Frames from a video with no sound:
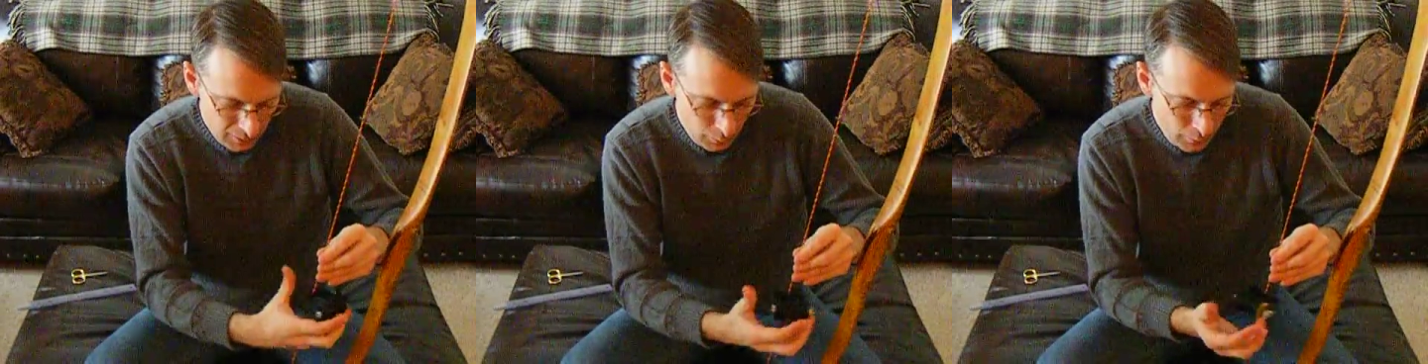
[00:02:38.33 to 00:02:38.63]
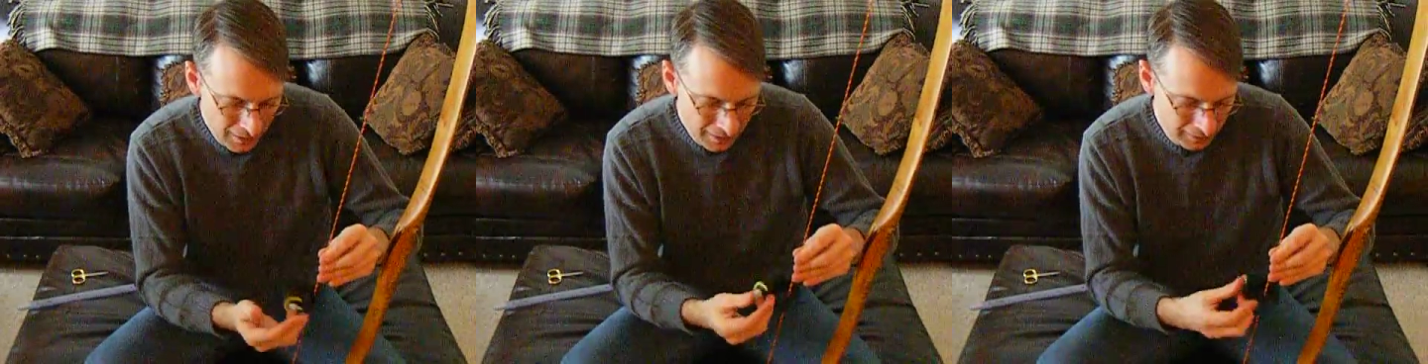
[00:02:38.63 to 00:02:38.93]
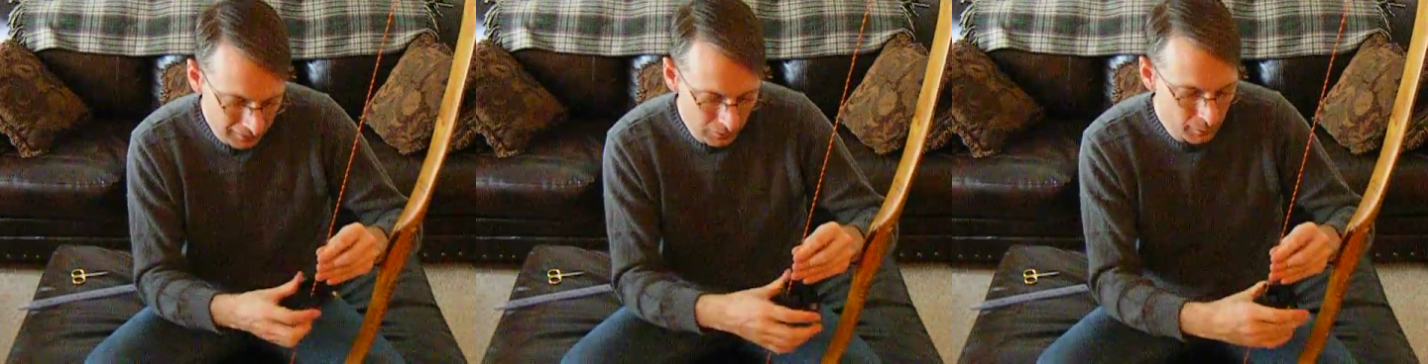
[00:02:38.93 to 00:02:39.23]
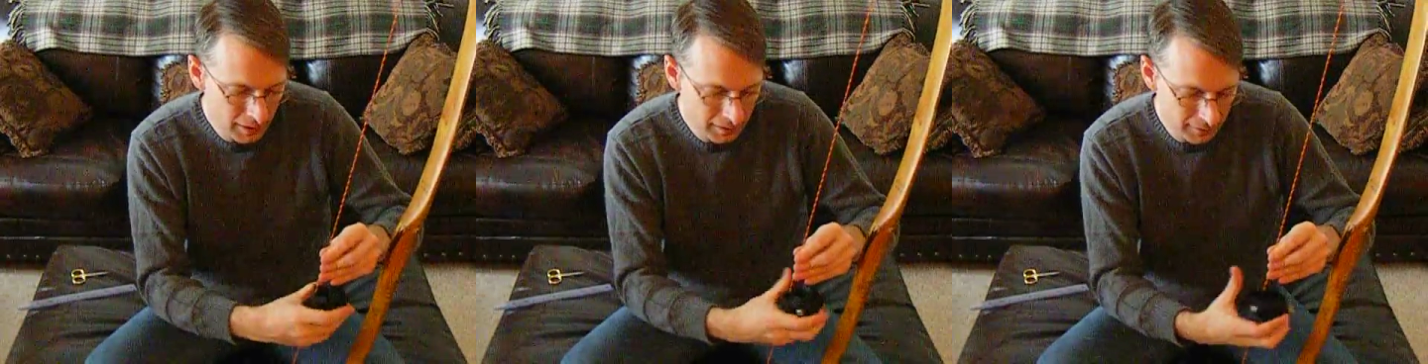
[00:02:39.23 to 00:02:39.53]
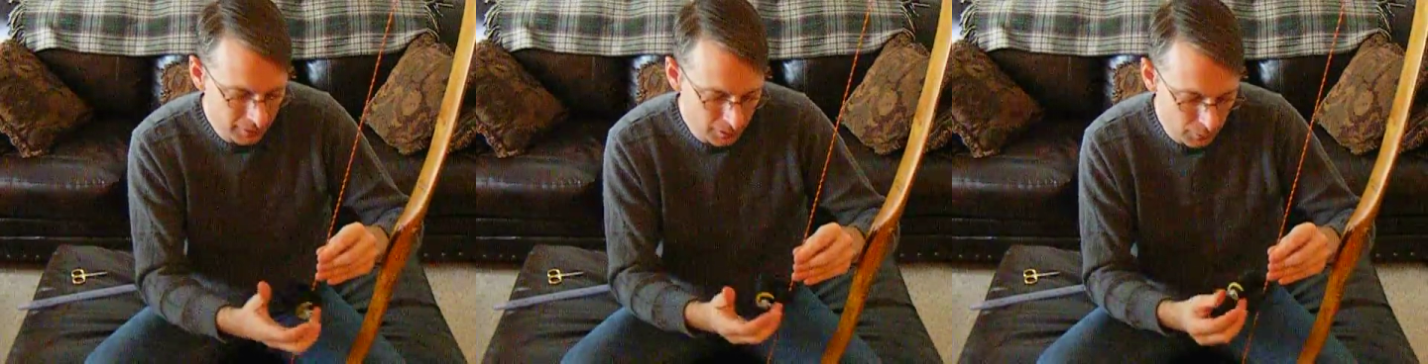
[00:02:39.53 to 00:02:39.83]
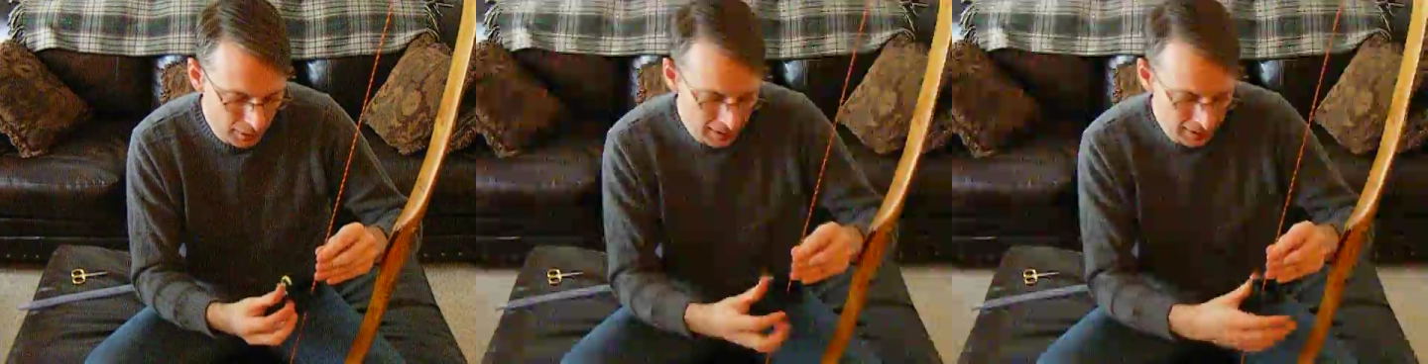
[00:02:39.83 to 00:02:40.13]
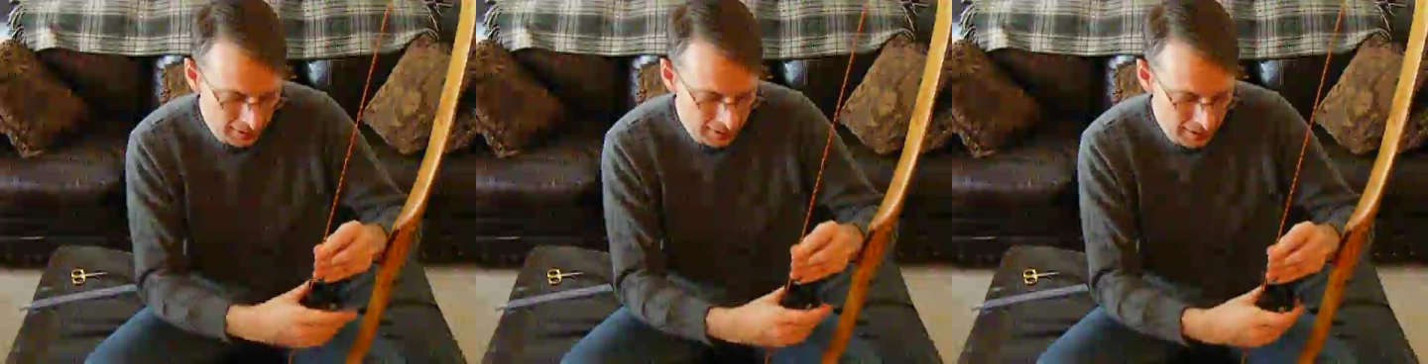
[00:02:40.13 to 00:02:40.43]
it'll wear in a little bit. Your
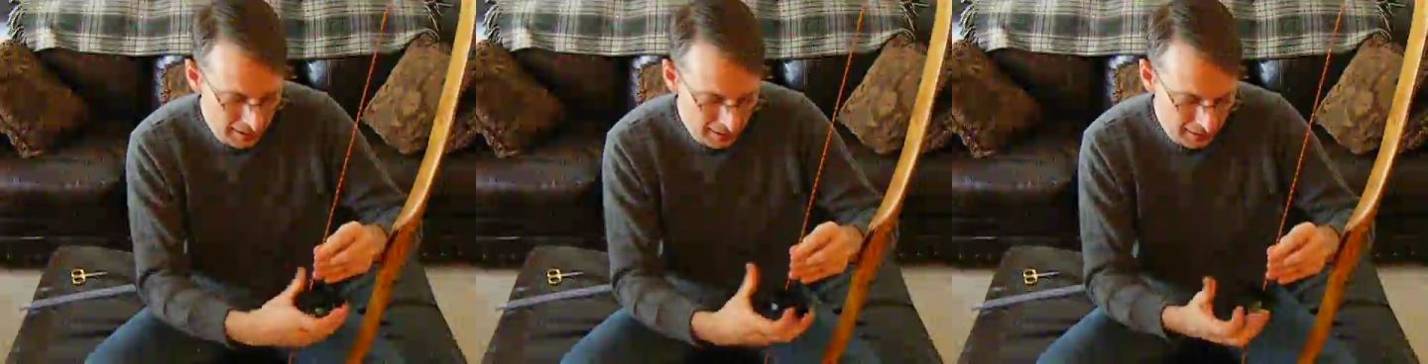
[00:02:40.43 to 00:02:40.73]
braided